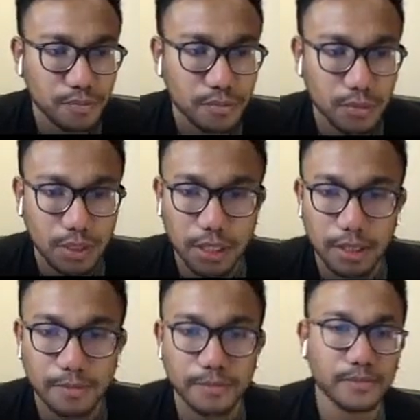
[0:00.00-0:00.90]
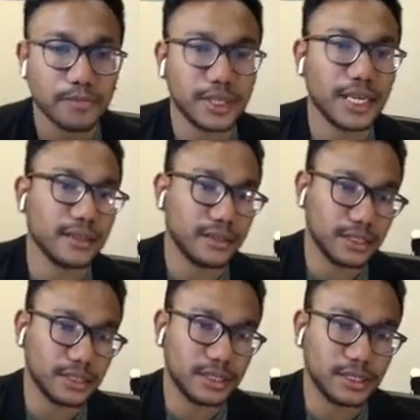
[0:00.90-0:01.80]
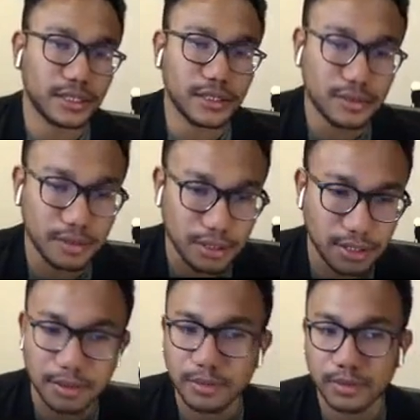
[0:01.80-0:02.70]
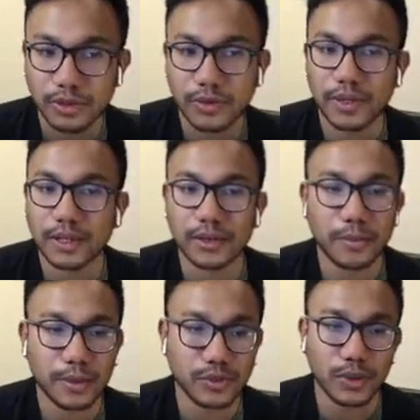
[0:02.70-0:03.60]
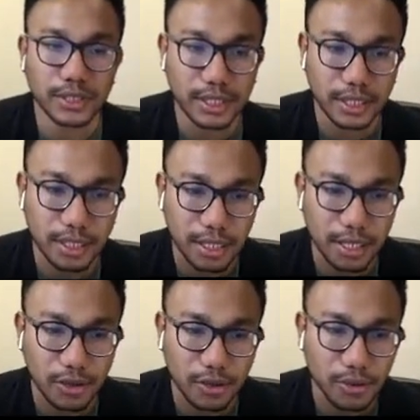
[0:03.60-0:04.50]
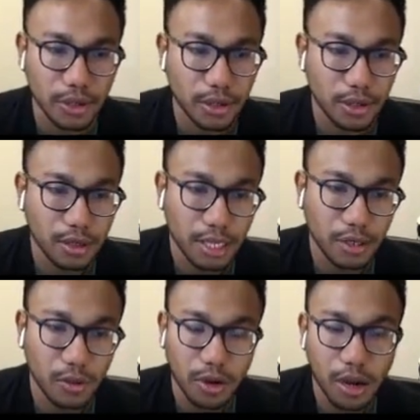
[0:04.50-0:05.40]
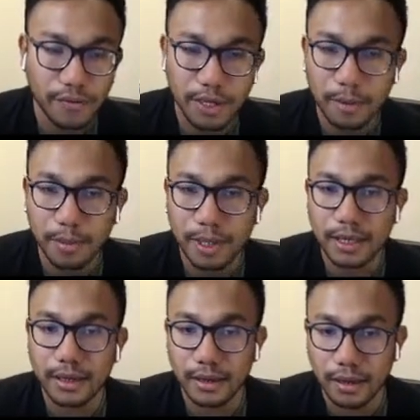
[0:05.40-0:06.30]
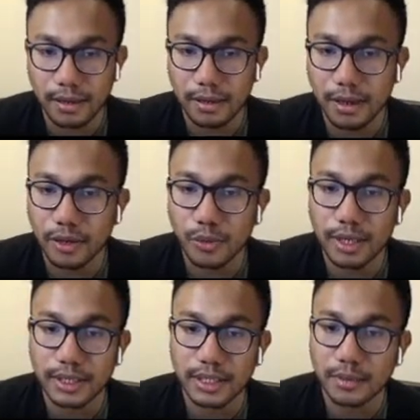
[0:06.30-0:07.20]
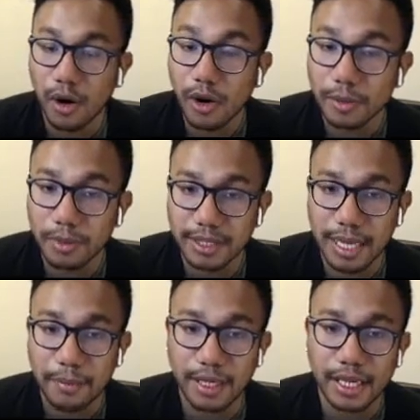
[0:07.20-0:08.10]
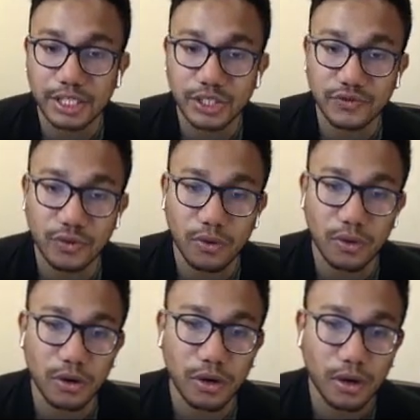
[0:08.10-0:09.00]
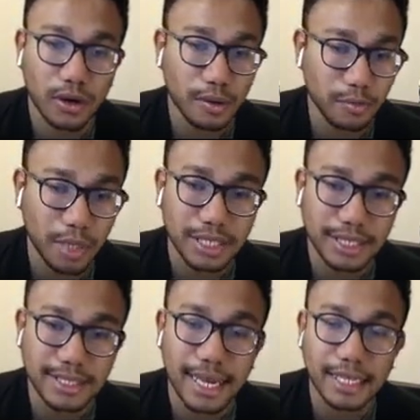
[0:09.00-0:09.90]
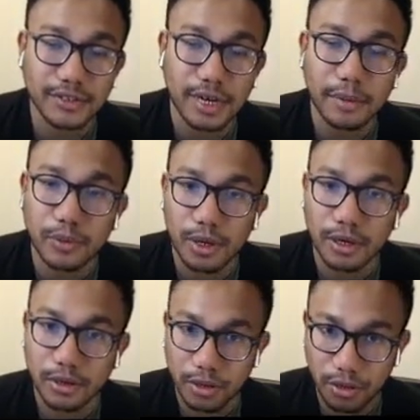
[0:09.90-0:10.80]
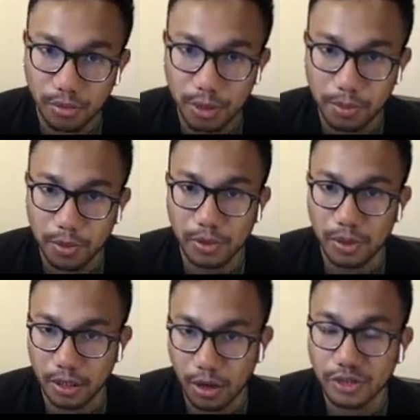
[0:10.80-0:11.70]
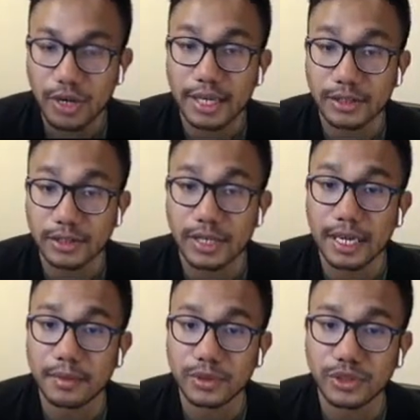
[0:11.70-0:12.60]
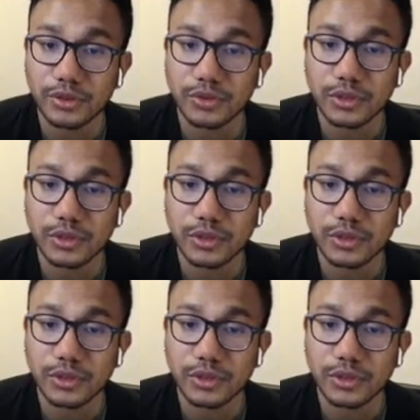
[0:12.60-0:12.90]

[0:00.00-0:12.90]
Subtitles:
But yeah, these are two of the other companies. One's a eco coffee company, and the other one is a marketplace application for, much like TaskRabbit, where people and contractors are able to